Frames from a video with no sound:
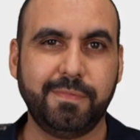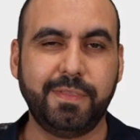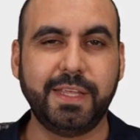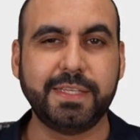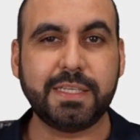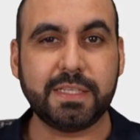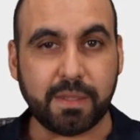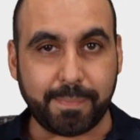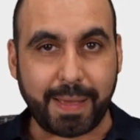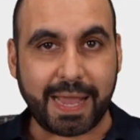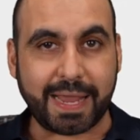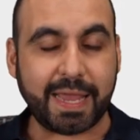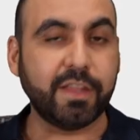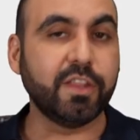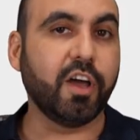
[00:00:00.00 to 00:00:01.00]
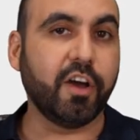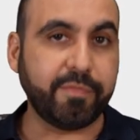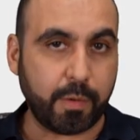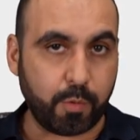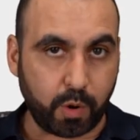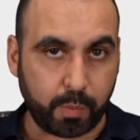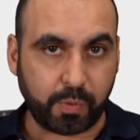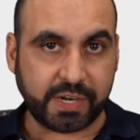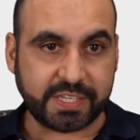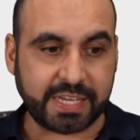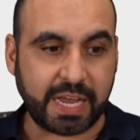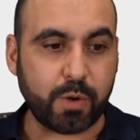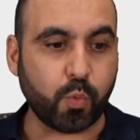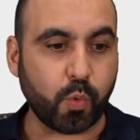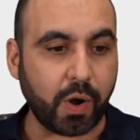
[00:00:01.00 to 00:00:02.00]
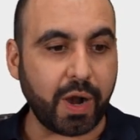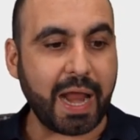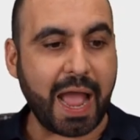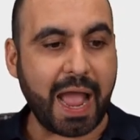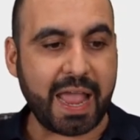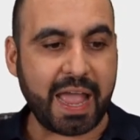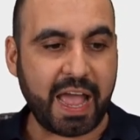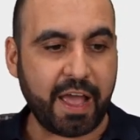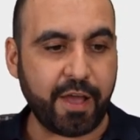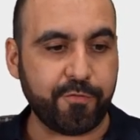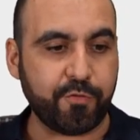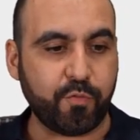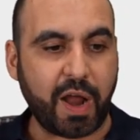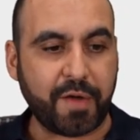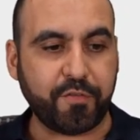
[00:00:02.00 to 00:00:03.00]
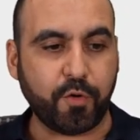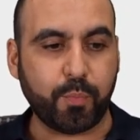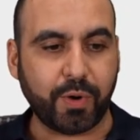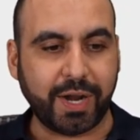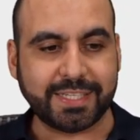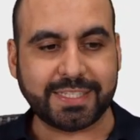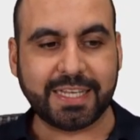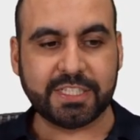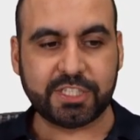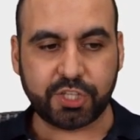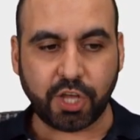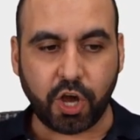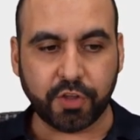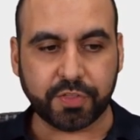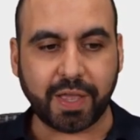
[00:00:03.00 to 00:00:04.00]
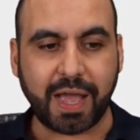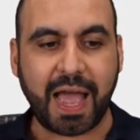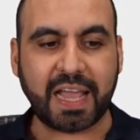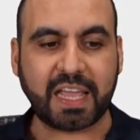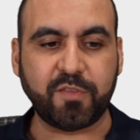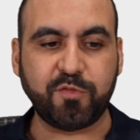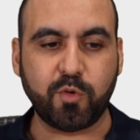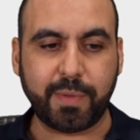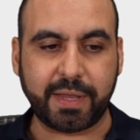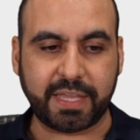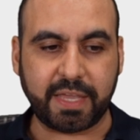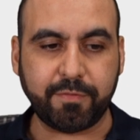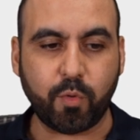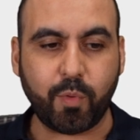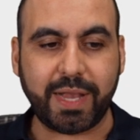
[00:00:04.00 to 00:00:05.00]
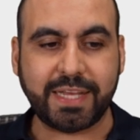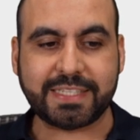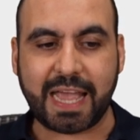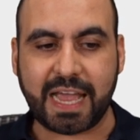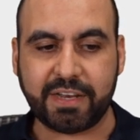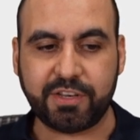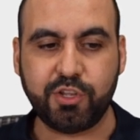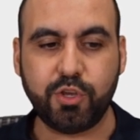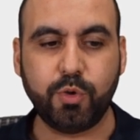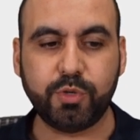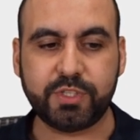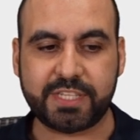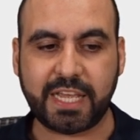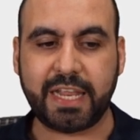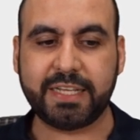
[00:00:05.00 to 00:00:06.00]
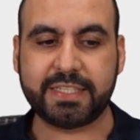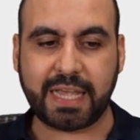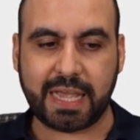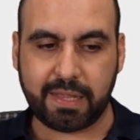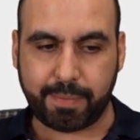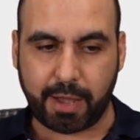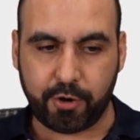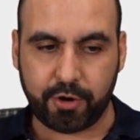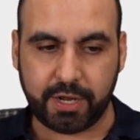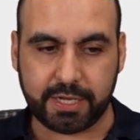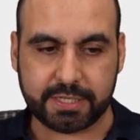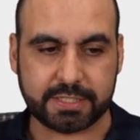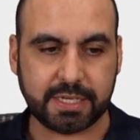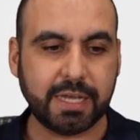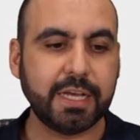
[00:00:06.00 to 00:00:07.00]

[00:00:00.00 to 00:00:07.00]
This is the back end of my WordPress site where I have RafflePress installed. I give you my giveaways at new, settings, and about us.